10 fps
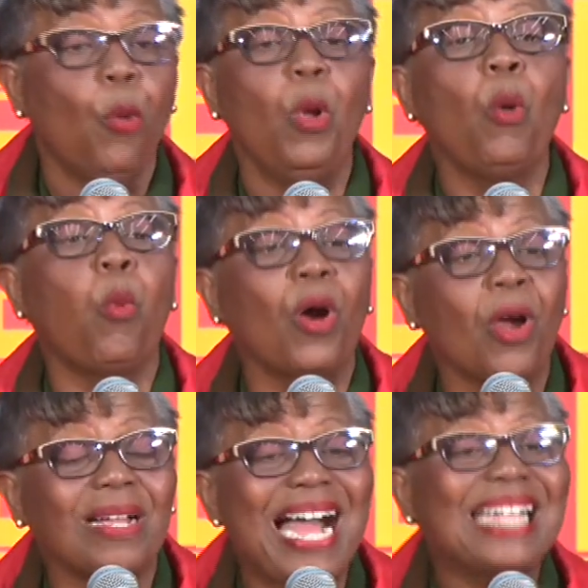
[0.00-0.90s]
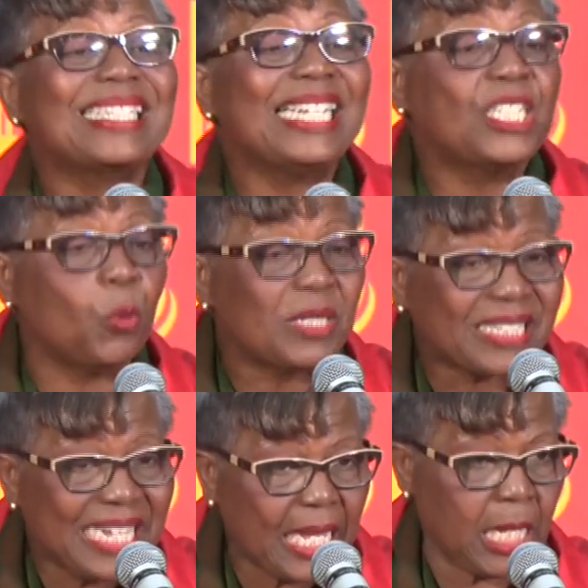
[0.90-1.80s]
will work
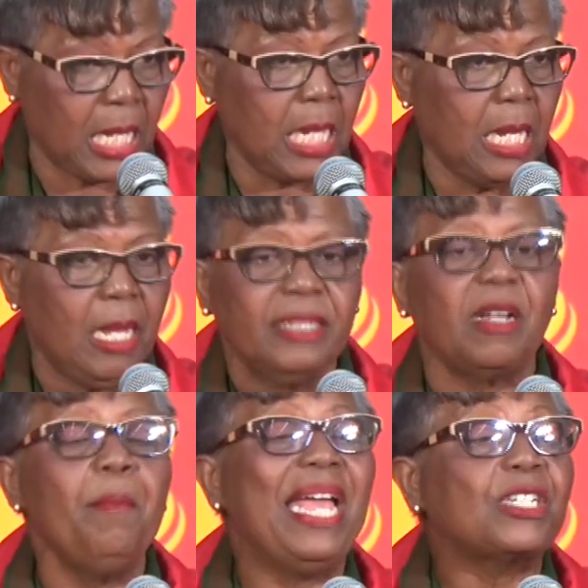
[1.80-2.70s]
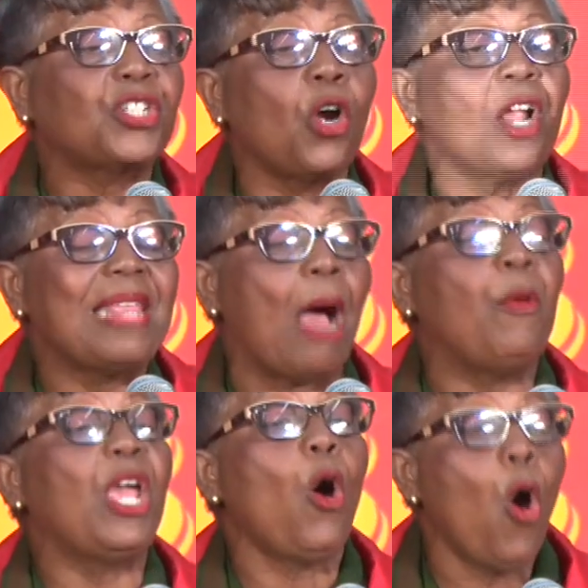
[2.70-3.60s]
assiduously to make sure that
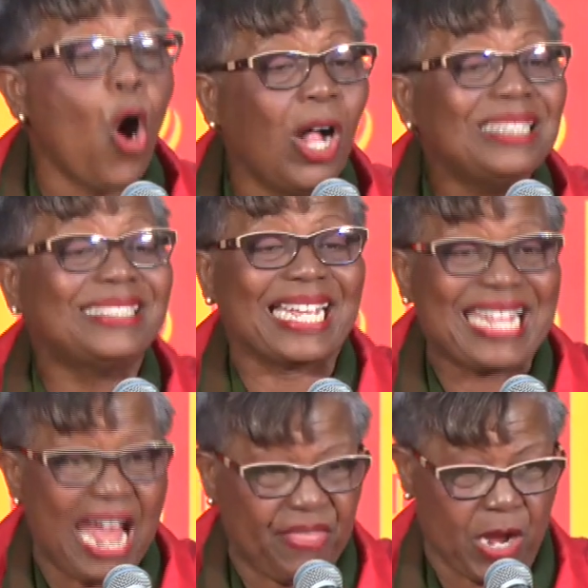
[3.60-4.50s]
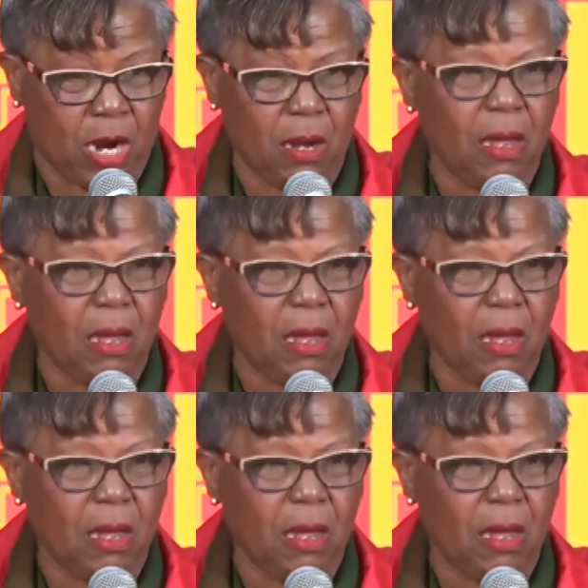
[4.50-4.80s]
we hold together,